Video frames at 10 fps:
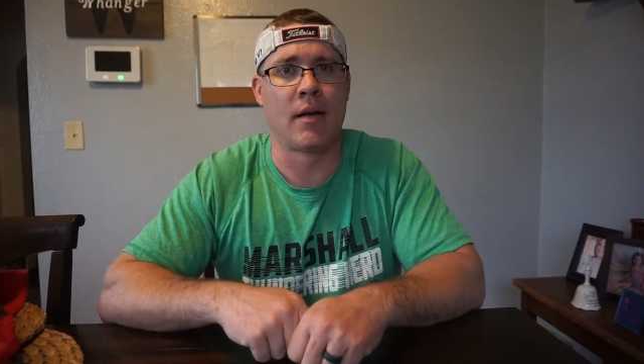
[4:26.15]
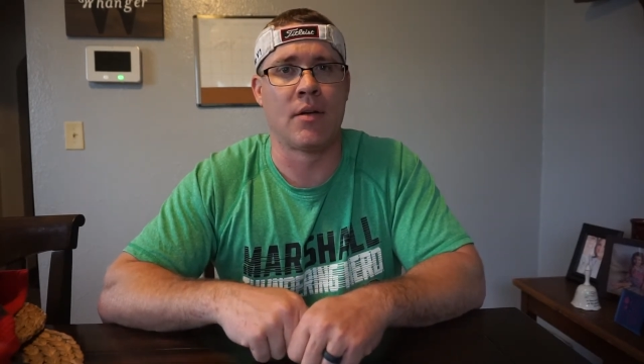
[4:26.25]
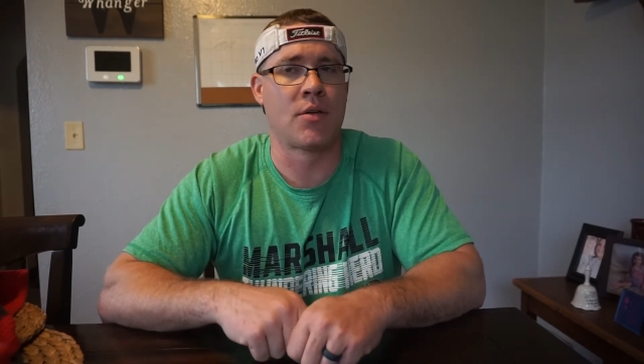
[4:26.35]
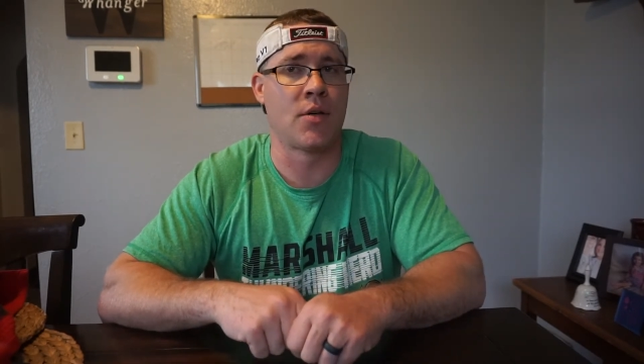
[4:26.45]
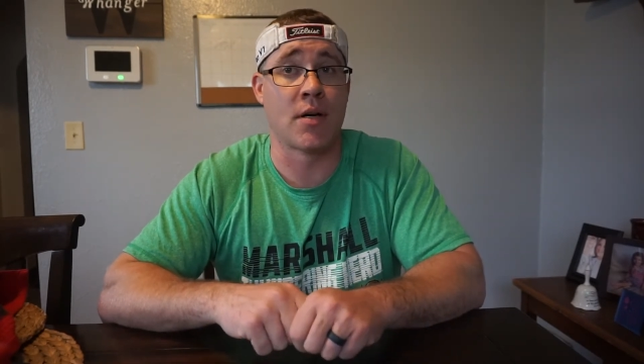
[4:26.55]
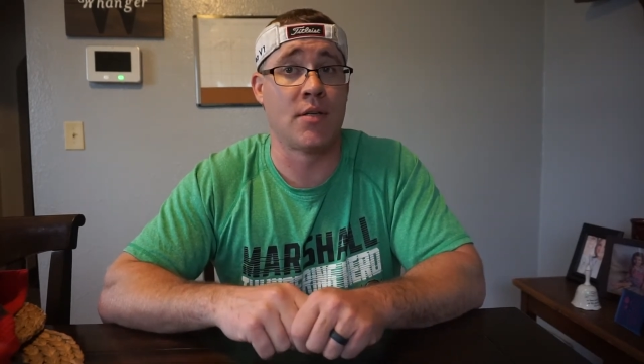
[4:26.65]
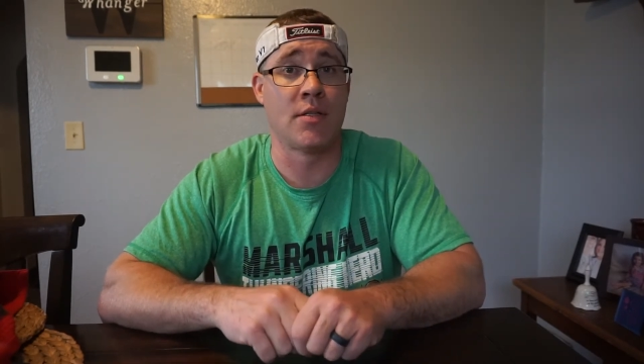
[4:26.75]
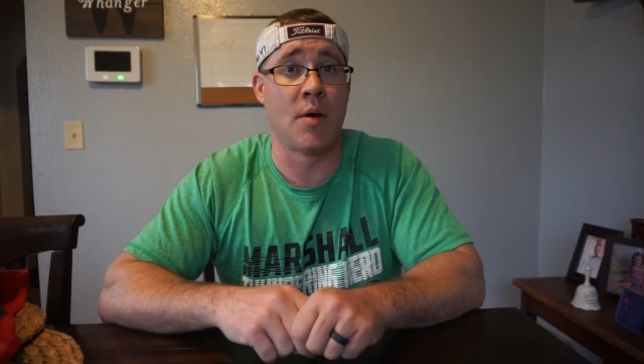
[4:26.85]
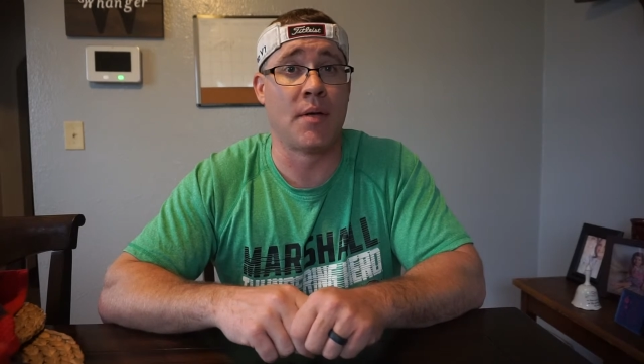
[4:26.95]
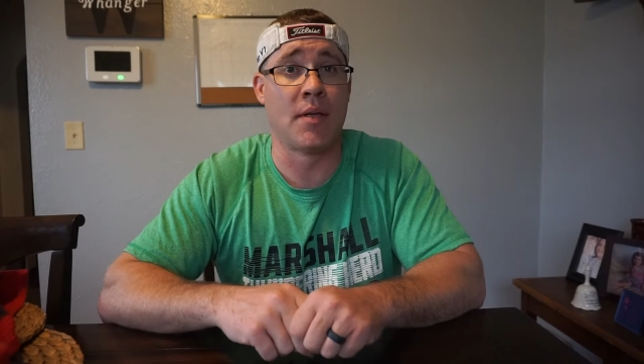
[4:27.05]
construction
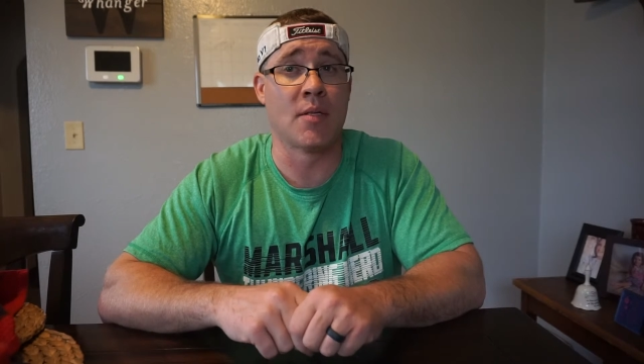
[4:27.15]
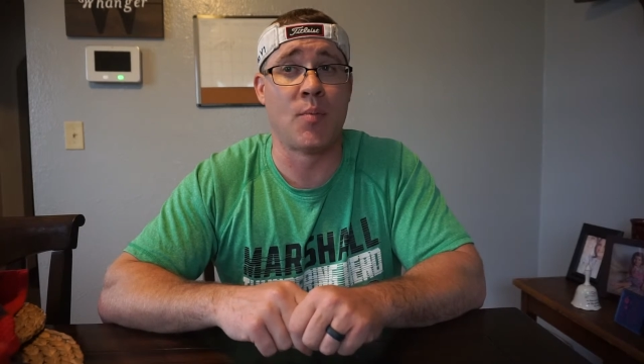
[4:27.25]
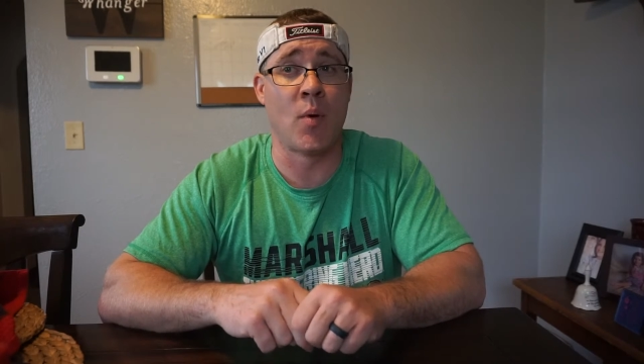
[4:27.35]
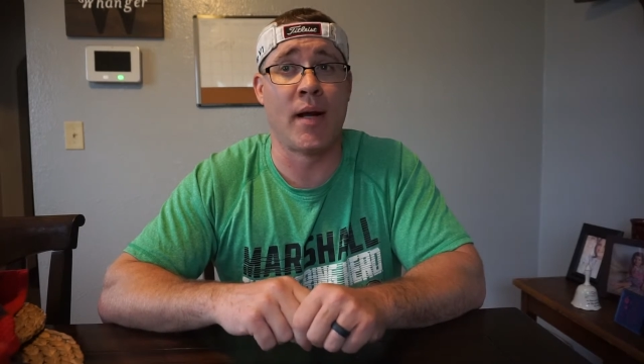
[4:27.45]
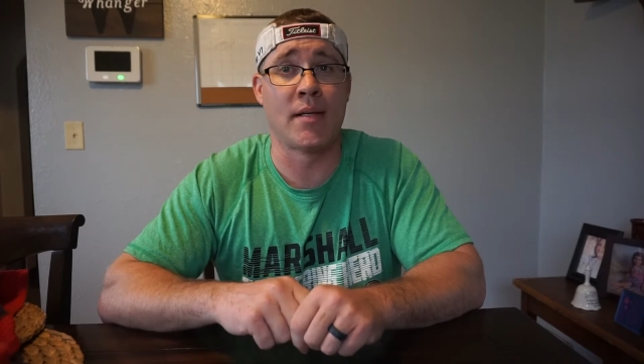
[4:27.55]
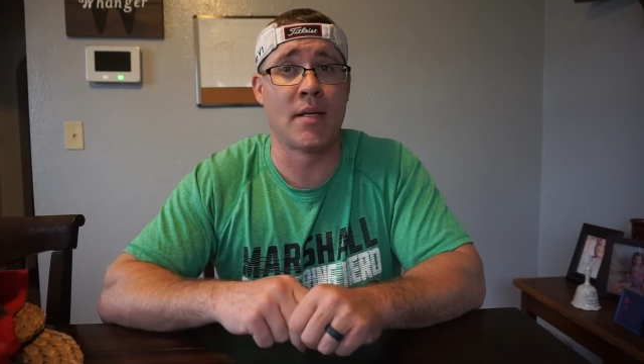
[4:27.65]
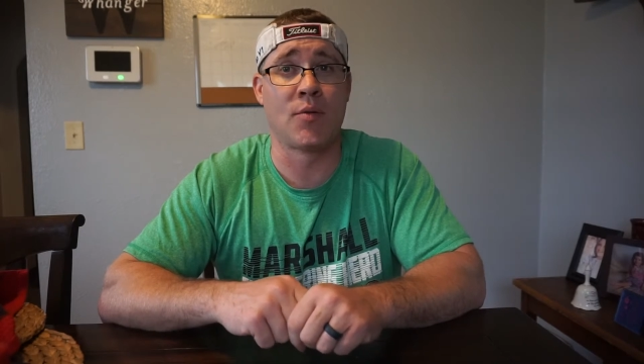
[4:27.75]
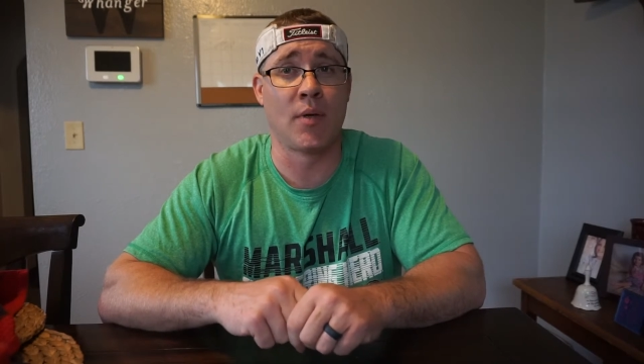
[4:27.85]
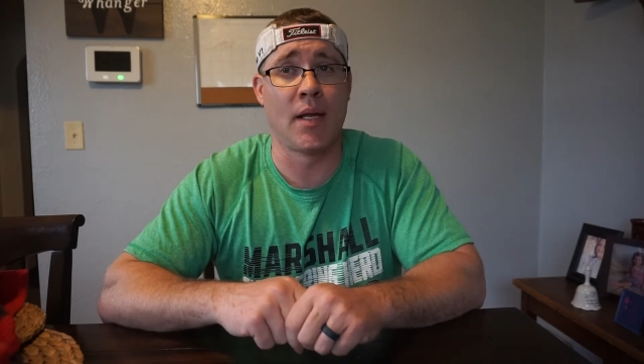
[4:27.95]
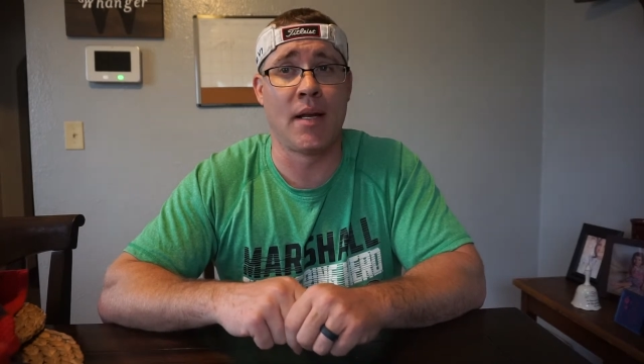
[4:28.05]
zone at this point, because
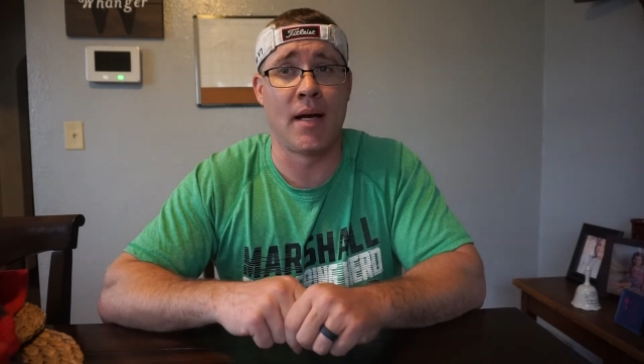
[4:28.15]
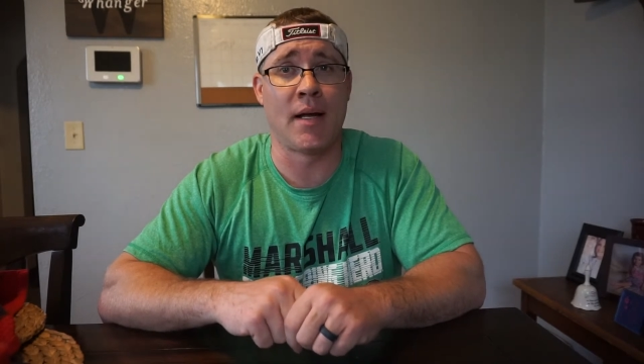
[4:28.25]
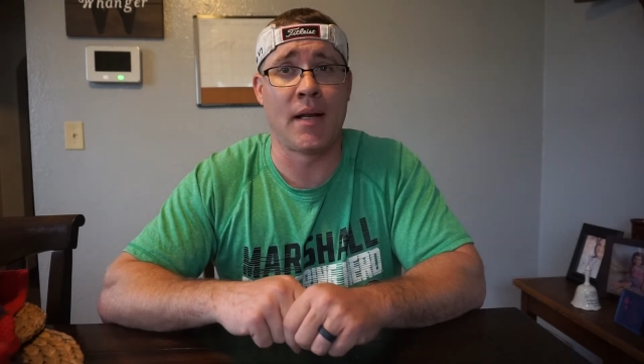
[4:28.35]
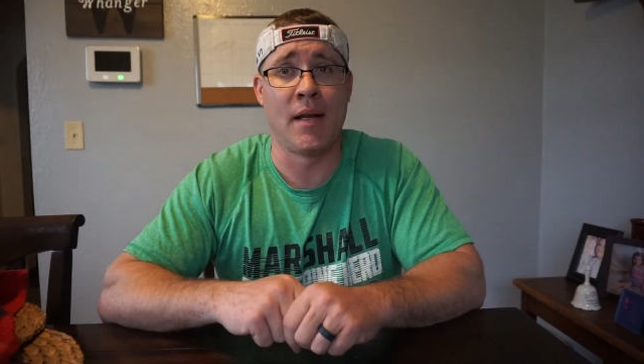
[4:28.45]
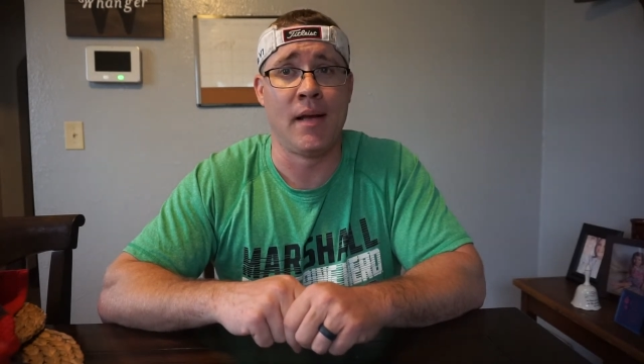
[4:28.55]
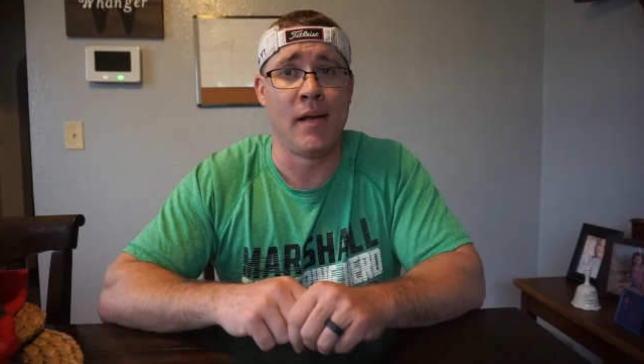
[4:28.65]
it's not